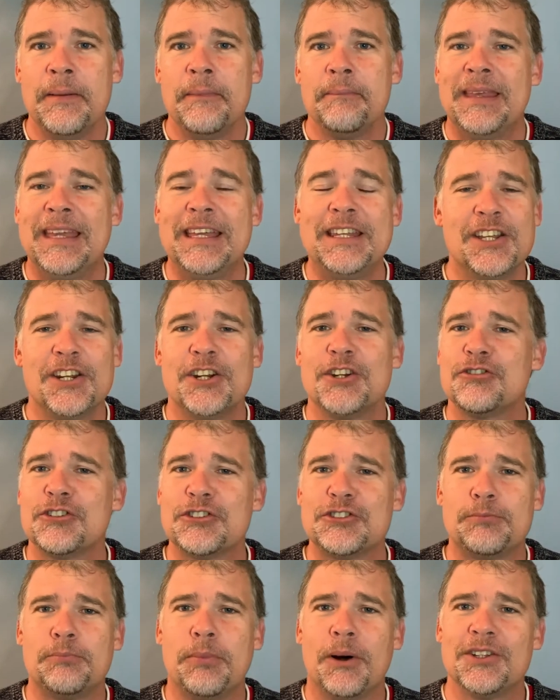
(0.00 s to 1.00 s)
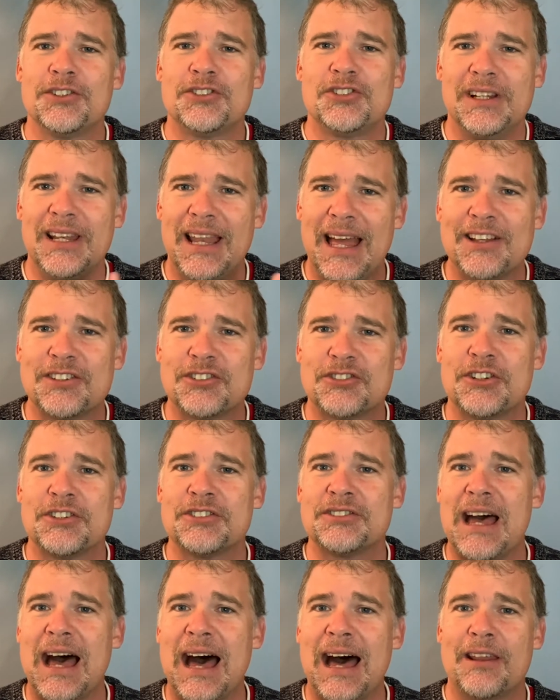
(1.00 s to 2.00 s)
He didn't respond to
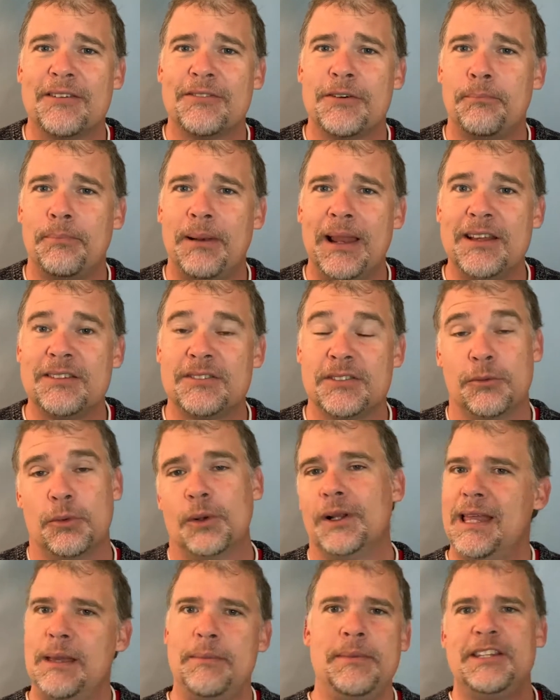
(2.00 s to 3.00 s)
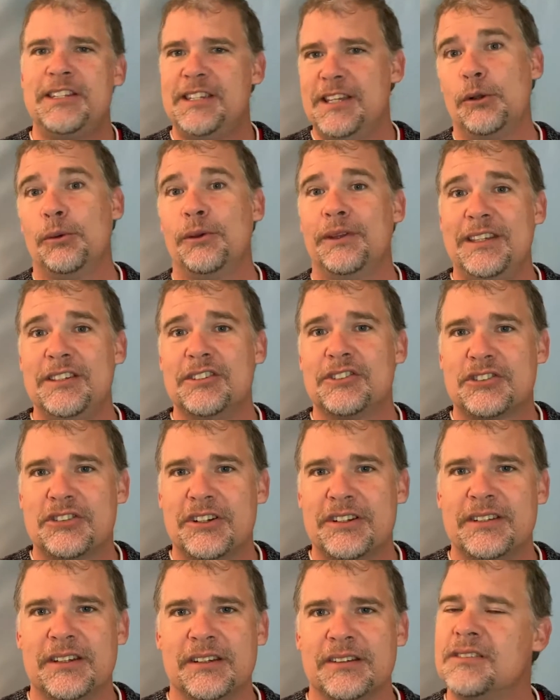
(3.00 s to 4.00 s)
Lazarus out of a place of, well, let me deal with these
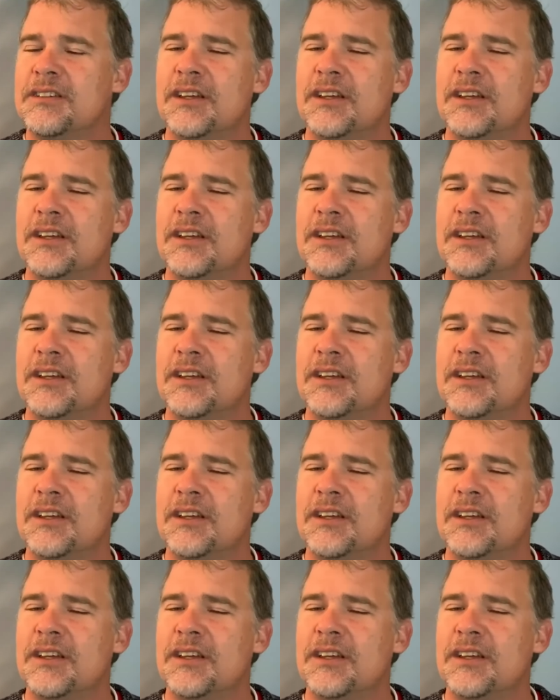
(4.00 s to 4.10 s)
critics.